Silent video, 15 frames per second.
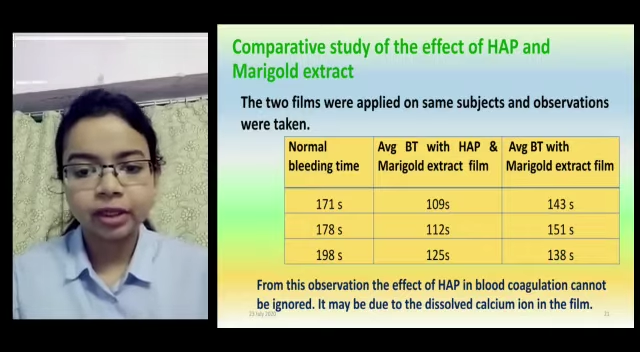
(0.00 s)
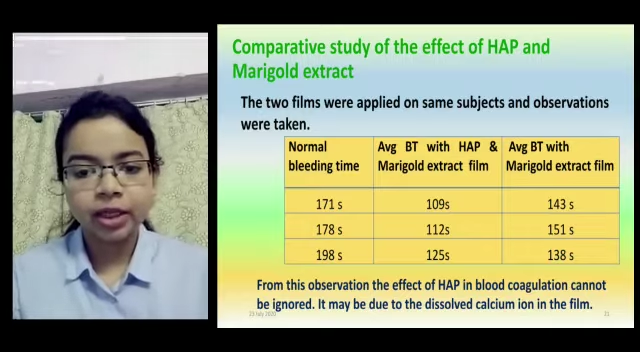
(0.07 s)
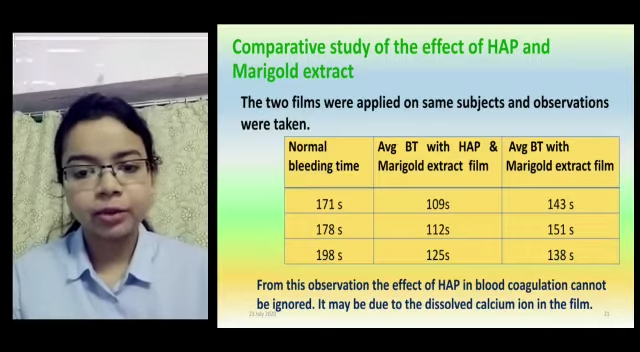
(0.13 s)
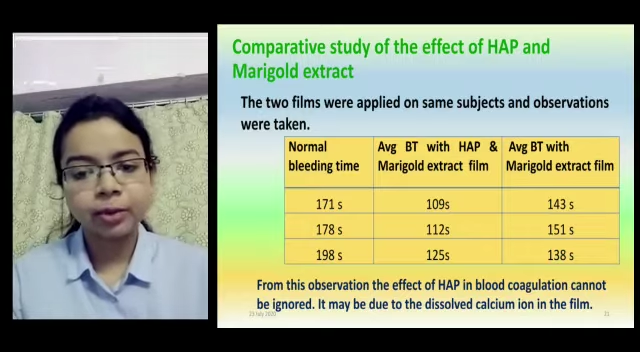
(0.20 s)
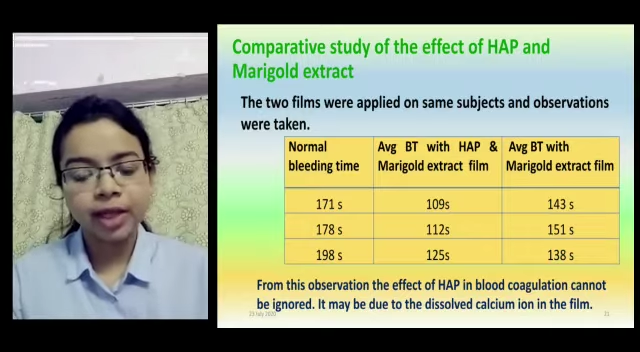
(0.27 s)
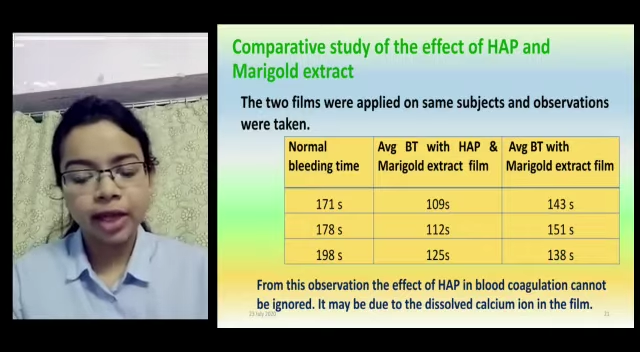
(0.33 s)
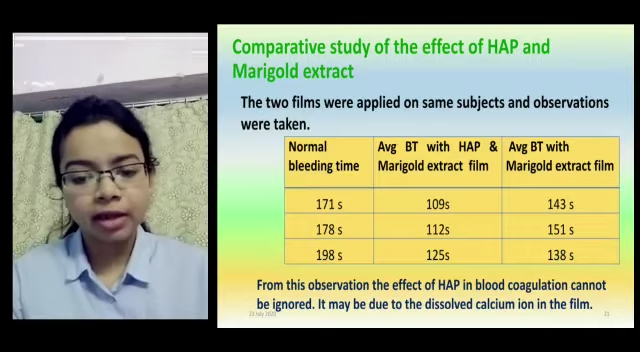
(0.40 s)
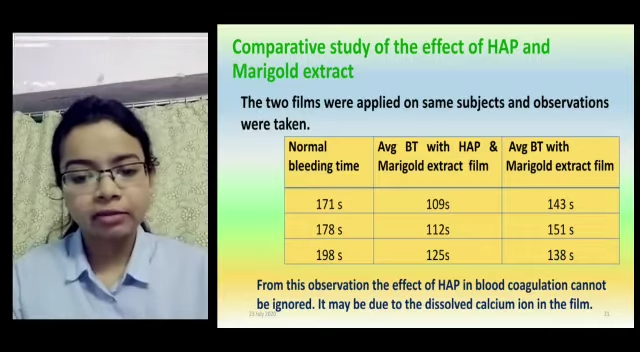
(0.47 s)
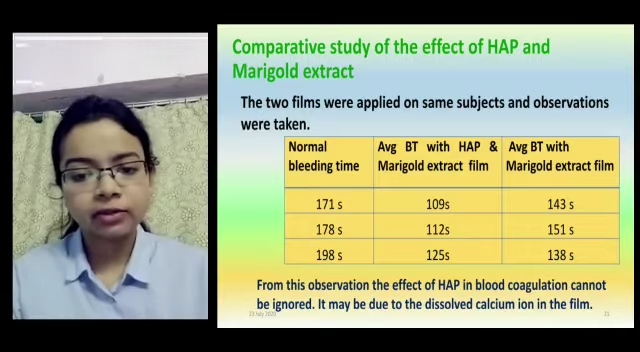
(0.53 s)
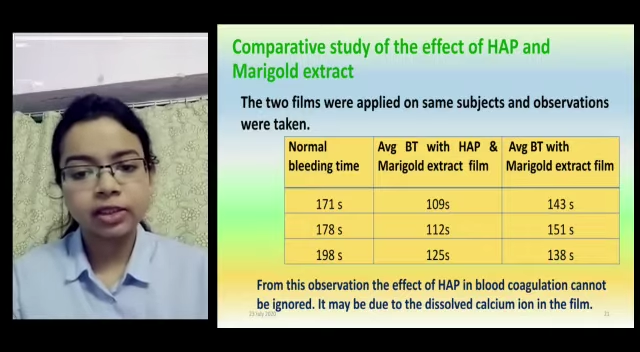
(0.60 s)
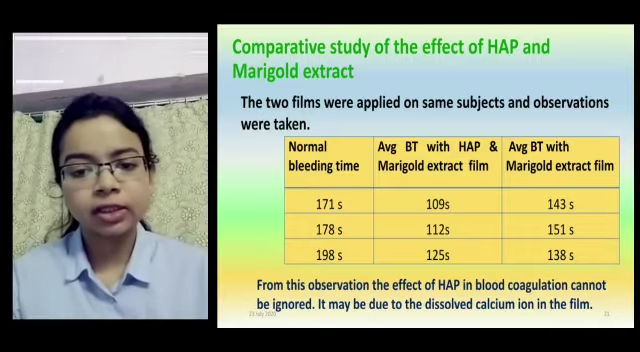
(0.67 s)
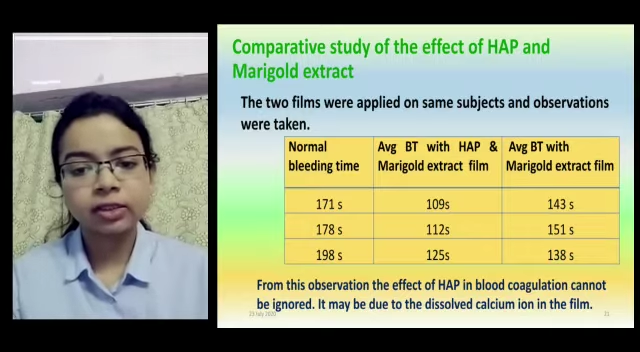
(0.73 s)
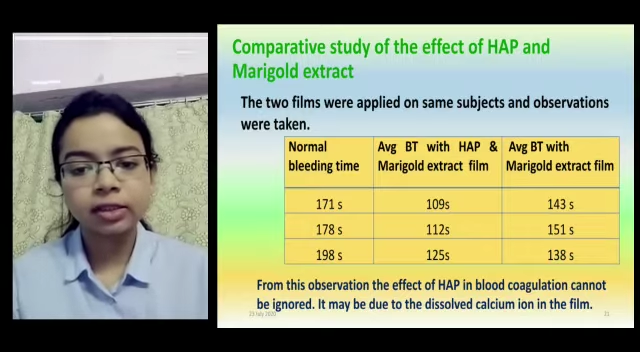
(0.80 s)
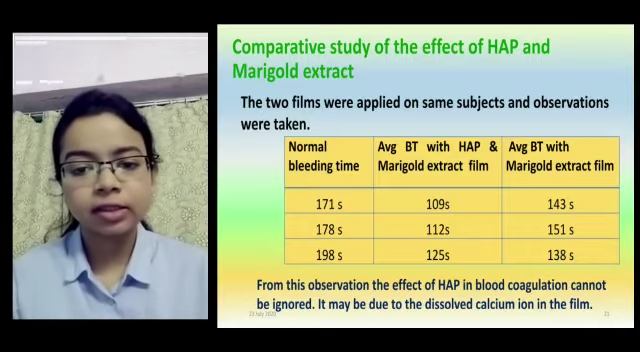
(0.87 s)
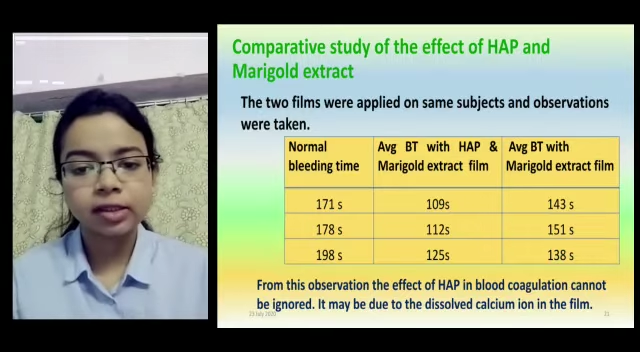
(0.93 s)
Then we
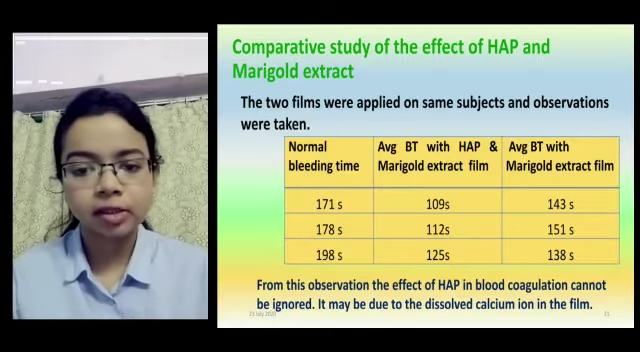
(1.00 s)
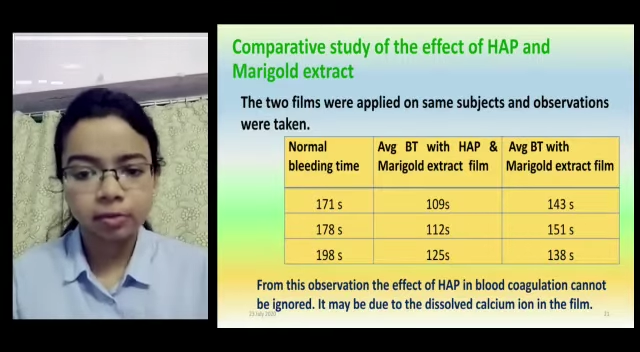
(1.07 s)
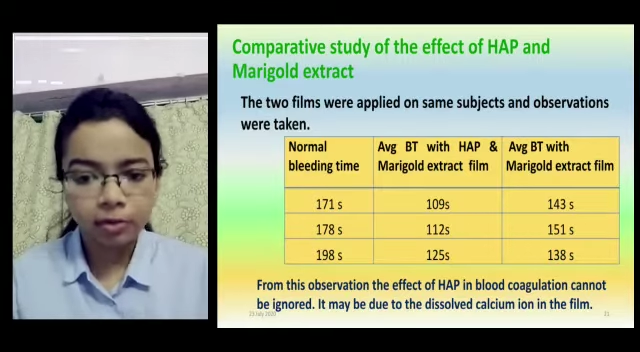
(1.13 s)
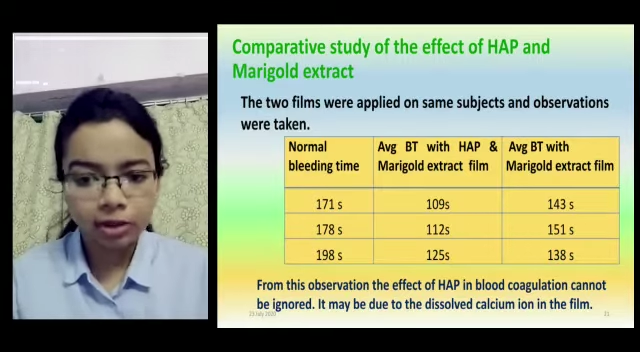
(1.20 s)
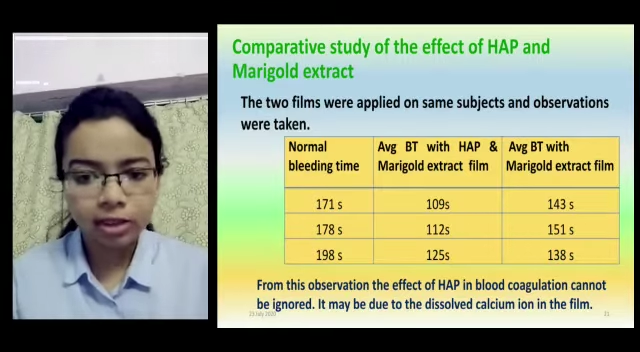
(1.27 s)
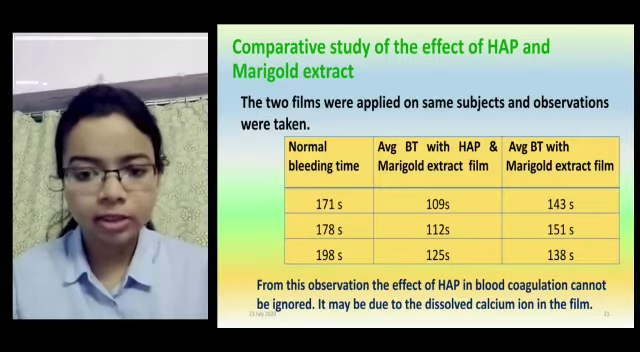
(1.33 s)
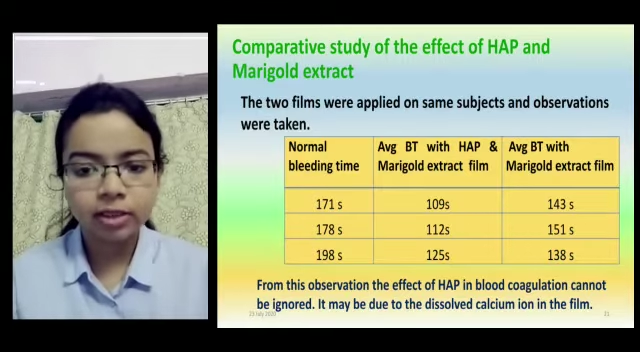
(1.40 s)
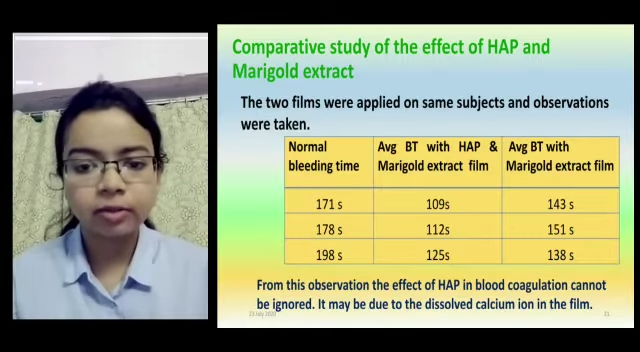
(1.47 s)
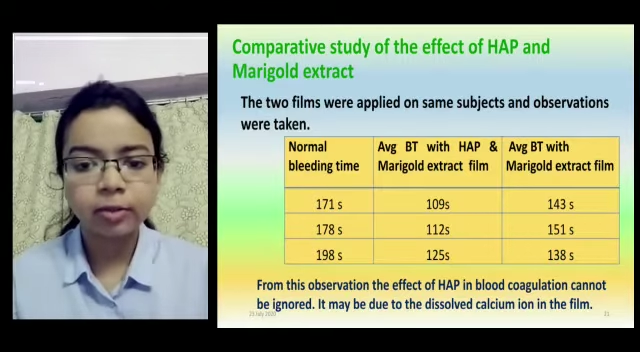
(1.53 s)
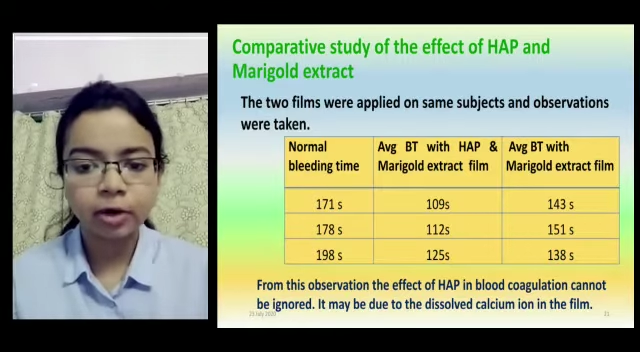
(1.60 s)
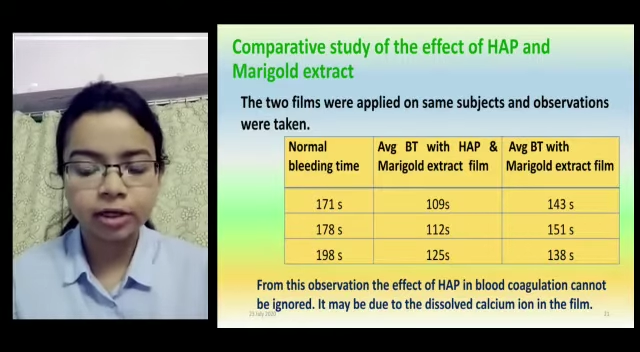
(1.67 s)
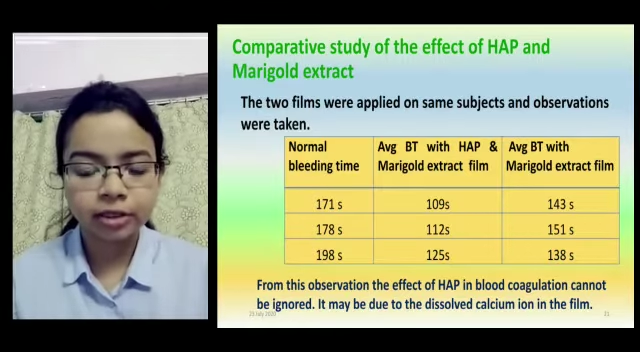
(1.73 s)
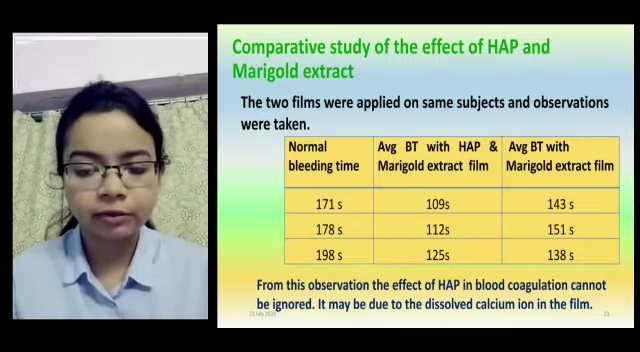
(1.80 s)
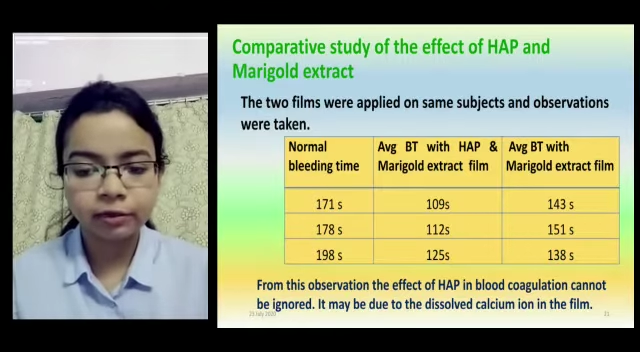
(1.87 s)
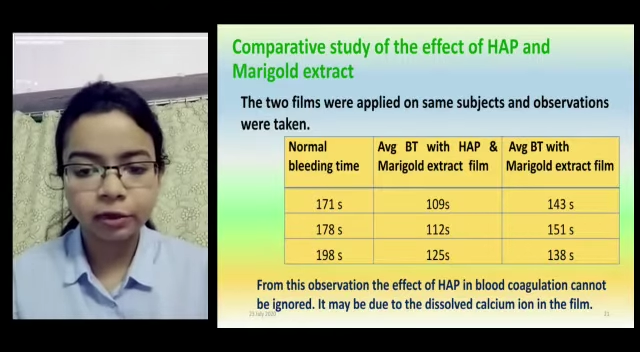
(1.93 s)
have done the simulated
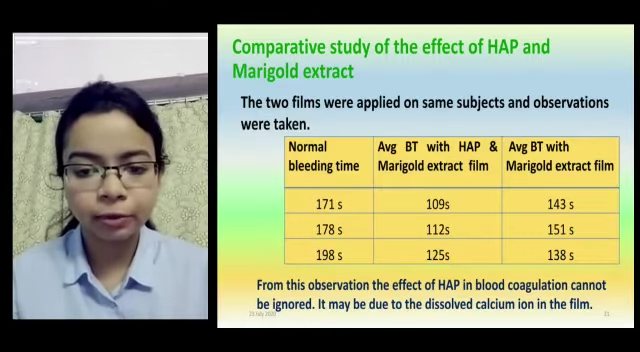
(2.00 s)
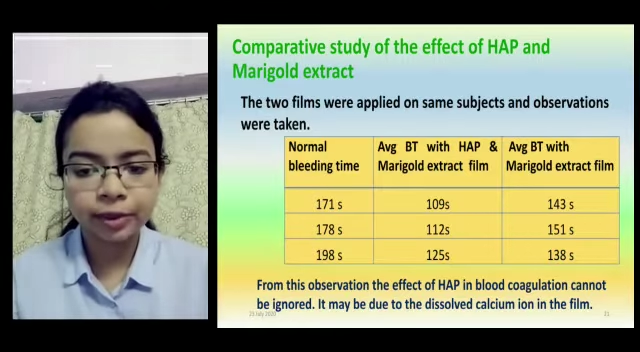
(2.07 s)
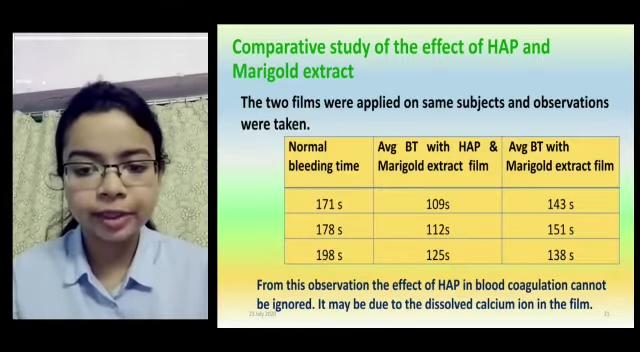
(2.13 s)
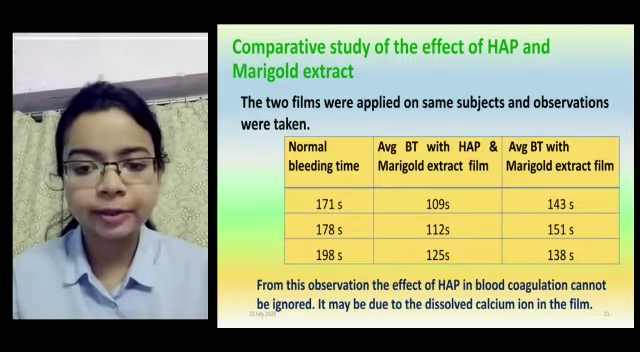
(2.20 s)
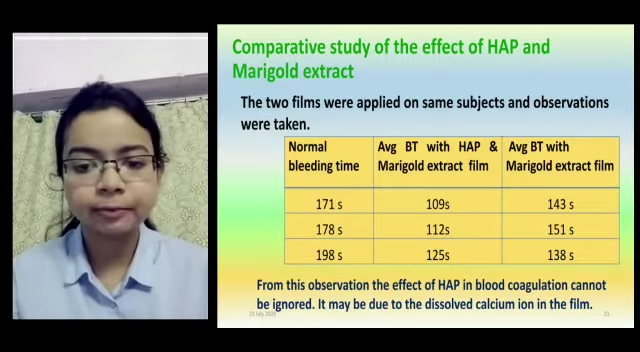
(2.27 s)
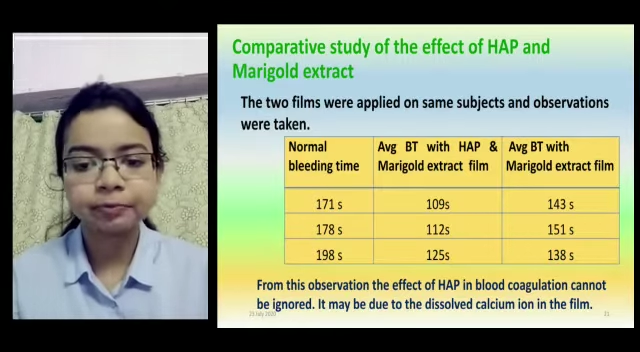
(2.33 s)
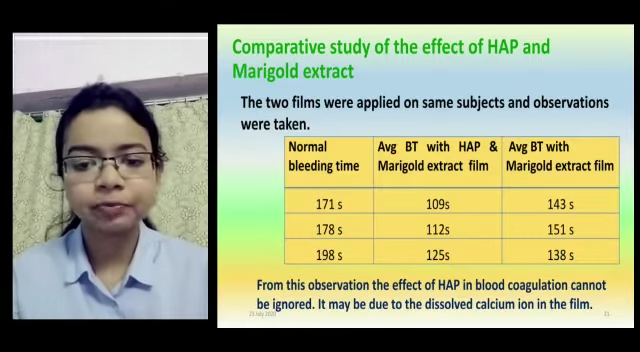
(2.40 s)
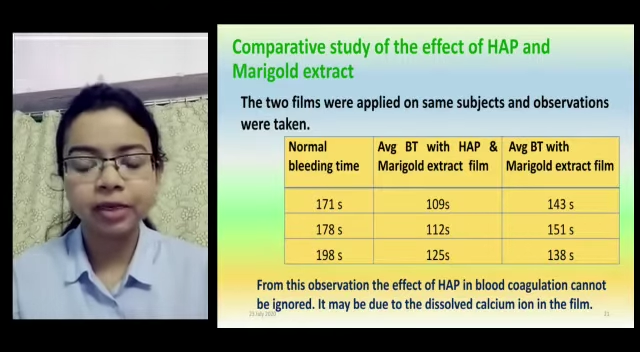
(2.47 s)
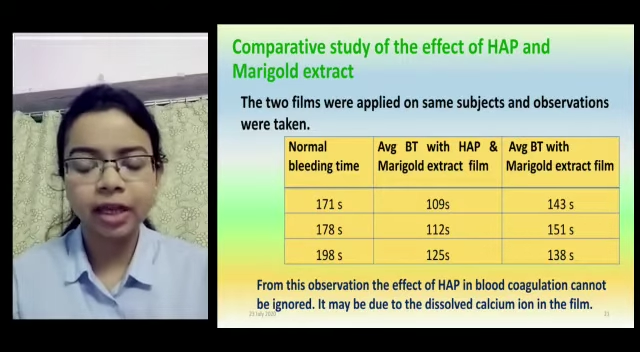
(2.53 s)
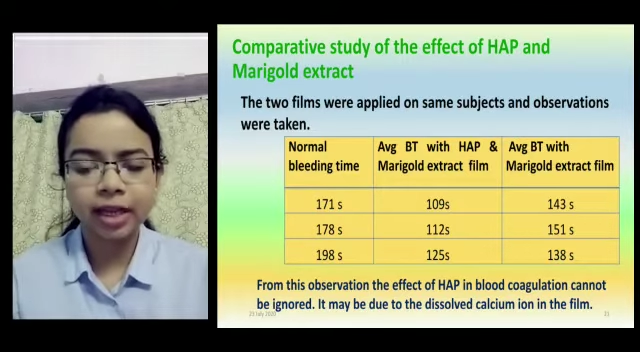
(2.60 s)
body fluid